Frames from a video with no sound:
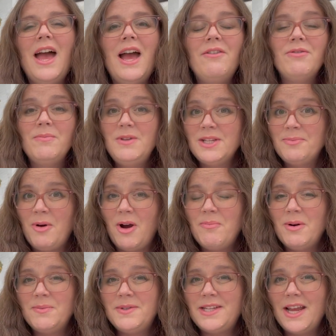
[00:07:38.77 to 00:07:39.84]
And from this
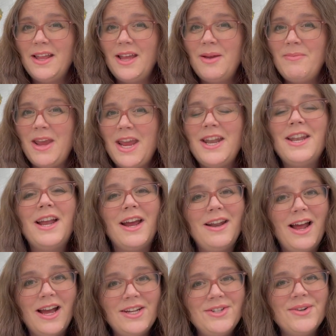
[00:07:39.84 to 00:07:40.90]
pop-up sale, I made
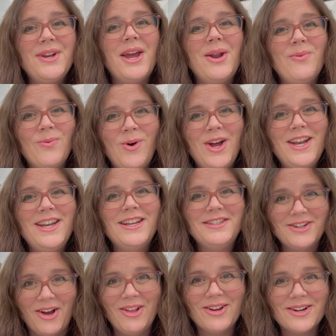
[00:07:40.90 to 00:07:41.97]

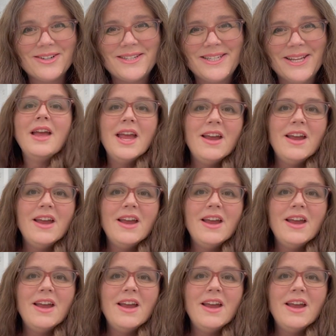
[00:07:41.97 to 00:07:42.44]
$901.